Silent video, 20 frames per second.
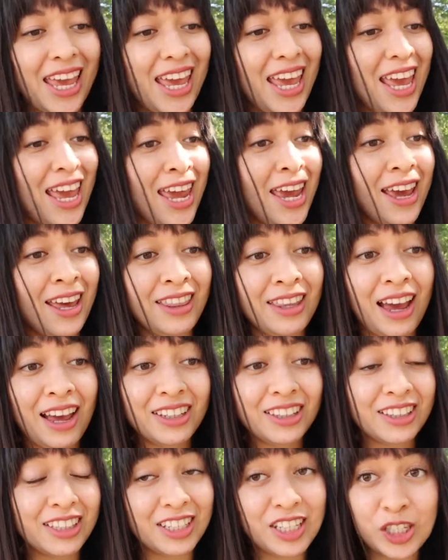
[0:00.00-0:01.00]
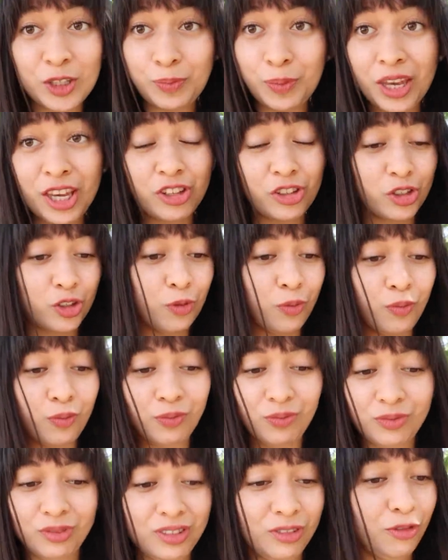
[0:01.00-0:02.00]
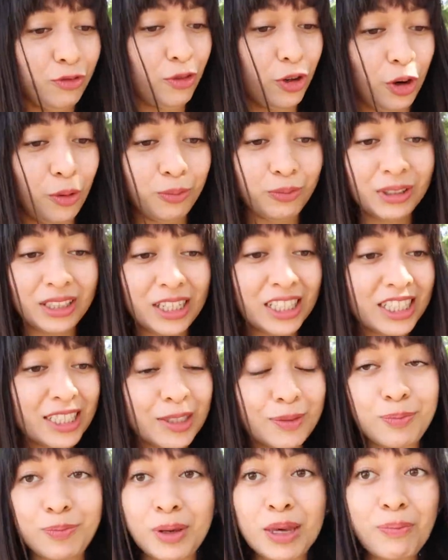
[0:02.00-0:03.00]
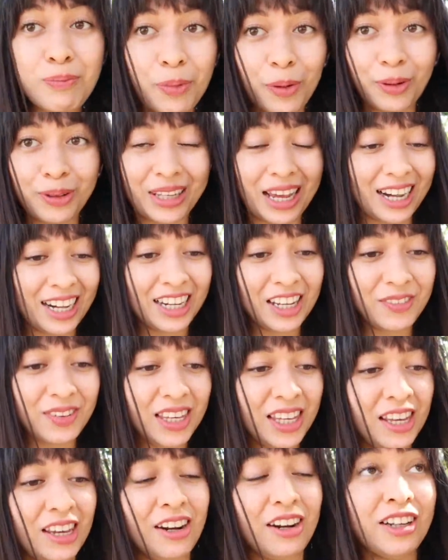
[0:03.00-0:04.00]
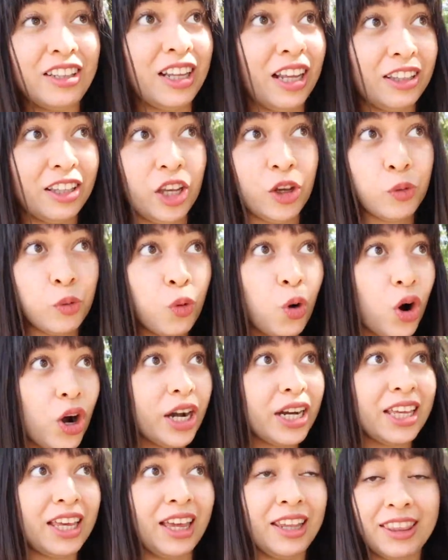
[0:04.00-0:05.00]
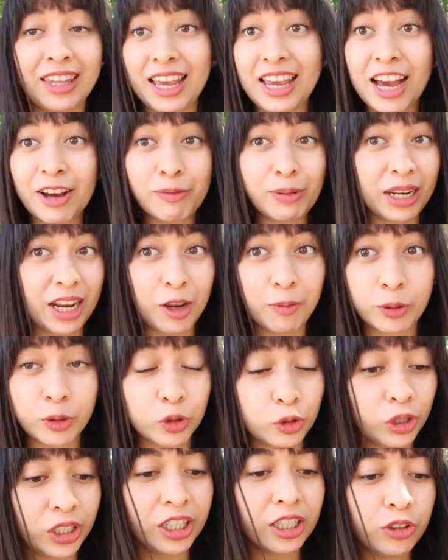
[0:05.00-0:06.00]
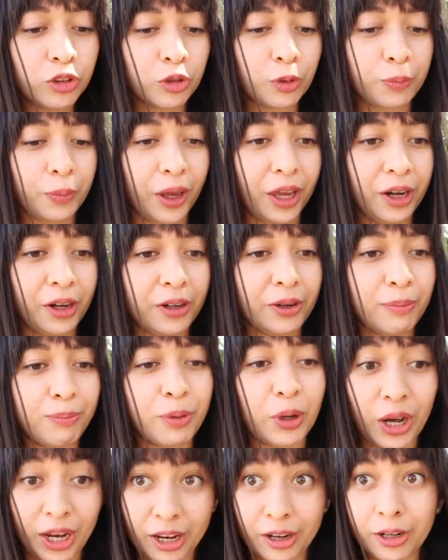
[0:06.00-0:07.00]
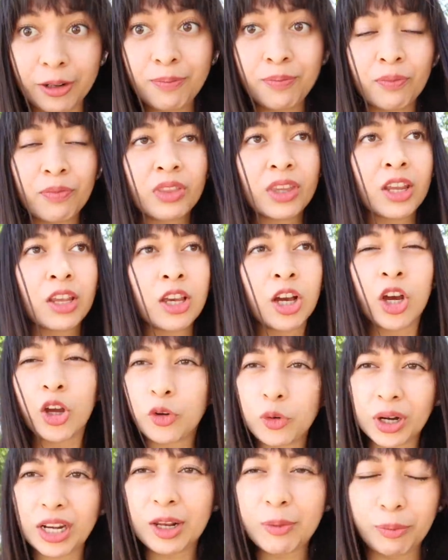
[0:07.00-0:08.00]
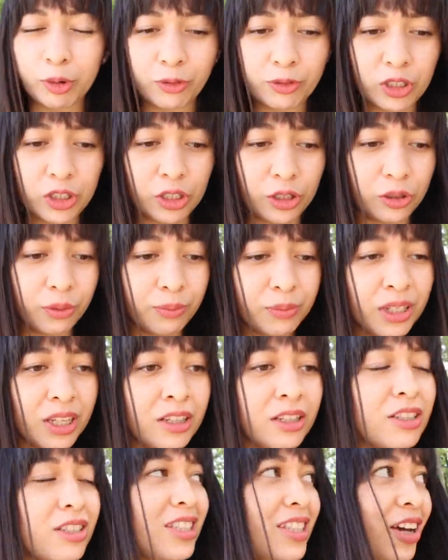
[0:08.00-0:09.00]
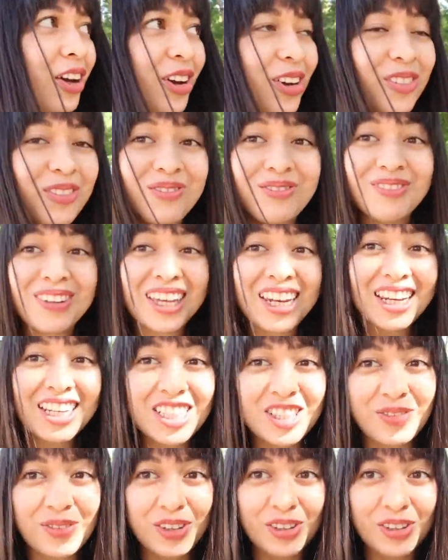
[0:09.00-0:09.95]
and the speech from these people that live here, that they work and they have been able to heal through prayer, really moves you. So it is